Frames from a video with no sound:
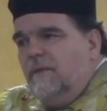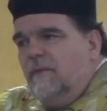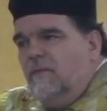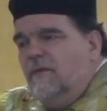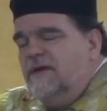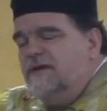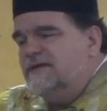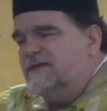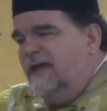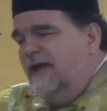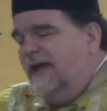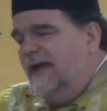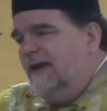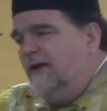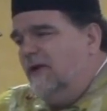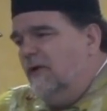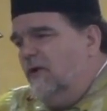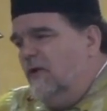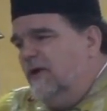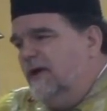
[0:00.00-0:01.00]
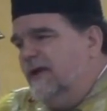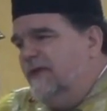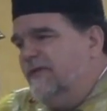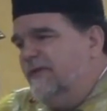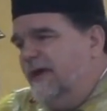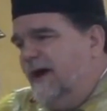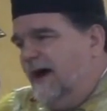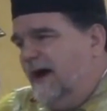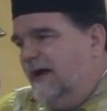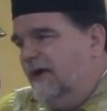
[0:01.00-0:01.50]
We say in our holy
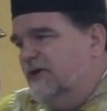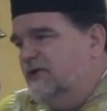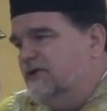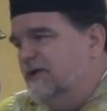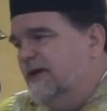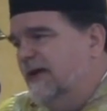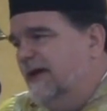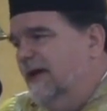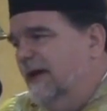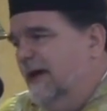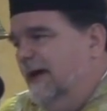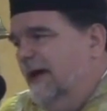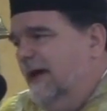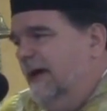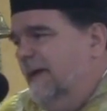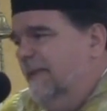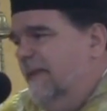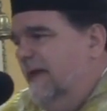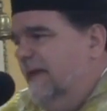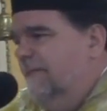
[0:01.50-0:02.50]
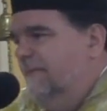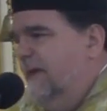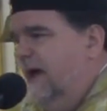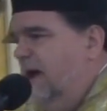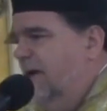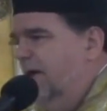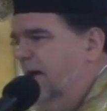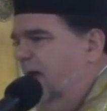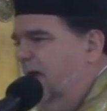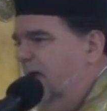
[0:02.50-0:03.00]
theology that
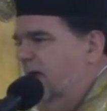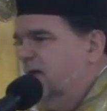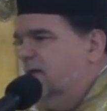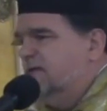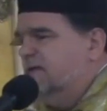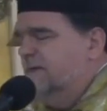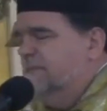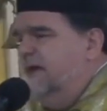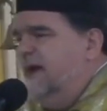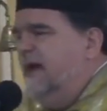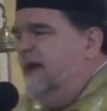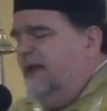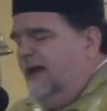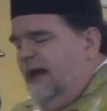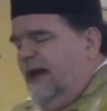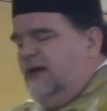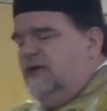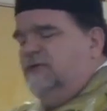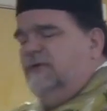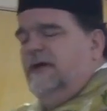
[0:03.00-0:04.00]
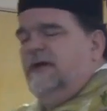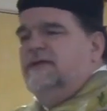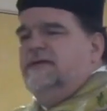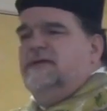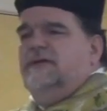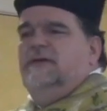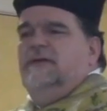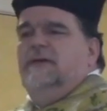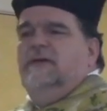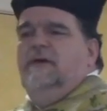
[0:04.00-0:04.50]
Mary is the
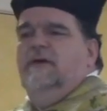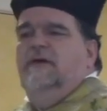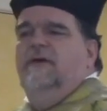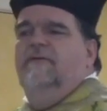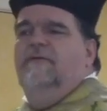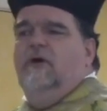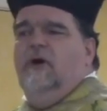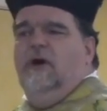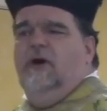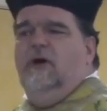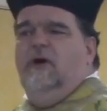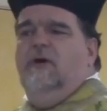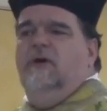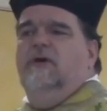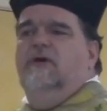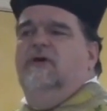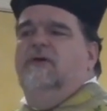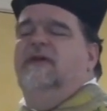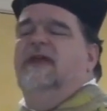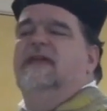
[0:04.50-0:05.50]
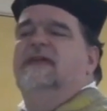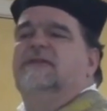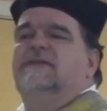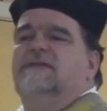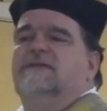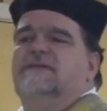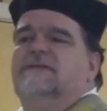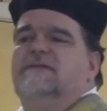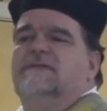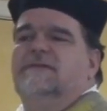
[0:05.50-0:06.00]
mediatrix of all
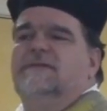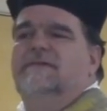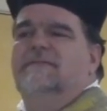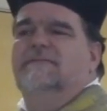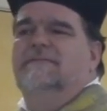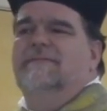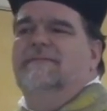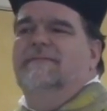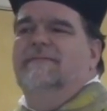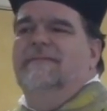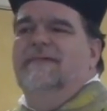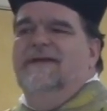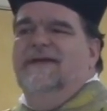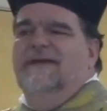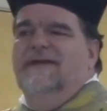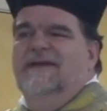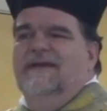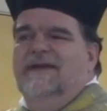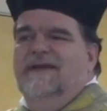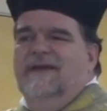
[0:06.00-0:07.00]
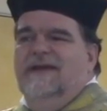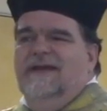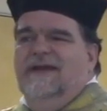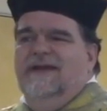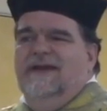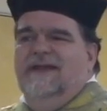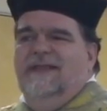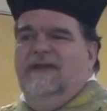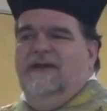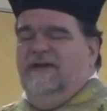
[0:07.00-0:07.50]
grace.
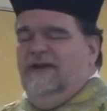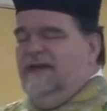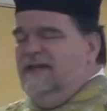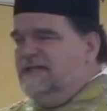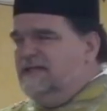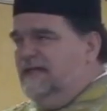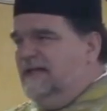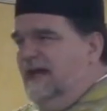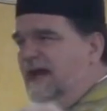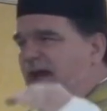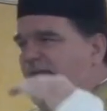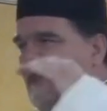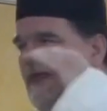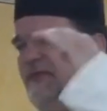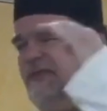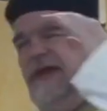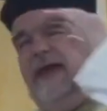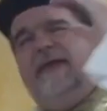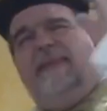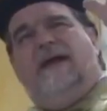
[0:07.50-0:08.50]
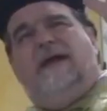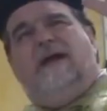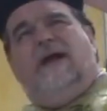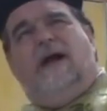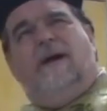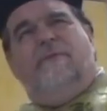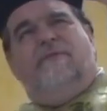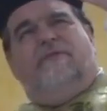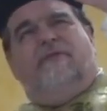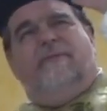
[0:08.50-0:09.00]
There isn't anything that
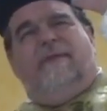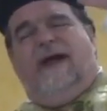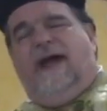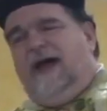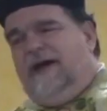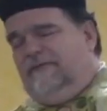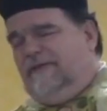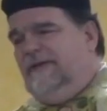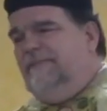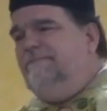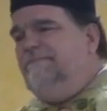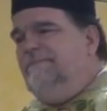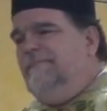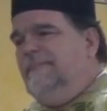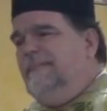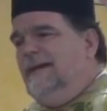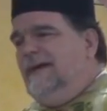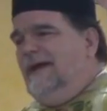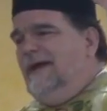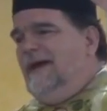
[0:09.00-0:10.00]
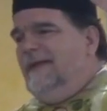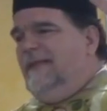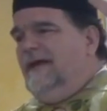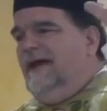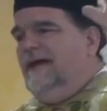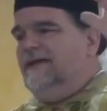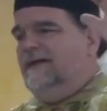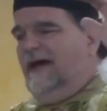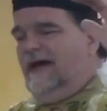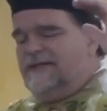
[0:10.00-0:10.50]
comes from heaven
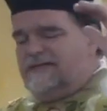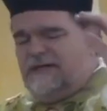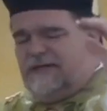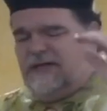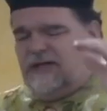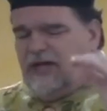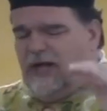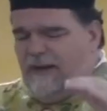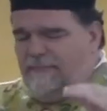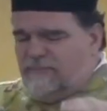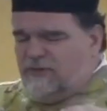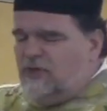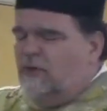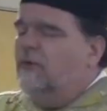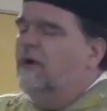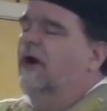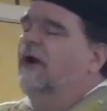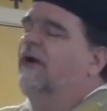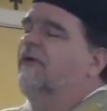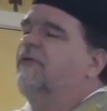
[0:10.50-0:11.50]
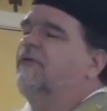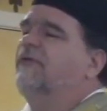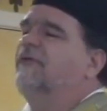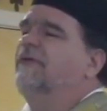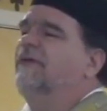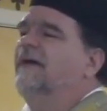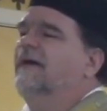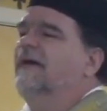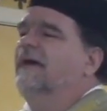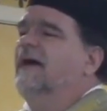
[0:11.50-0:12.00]
that doesn't come to earth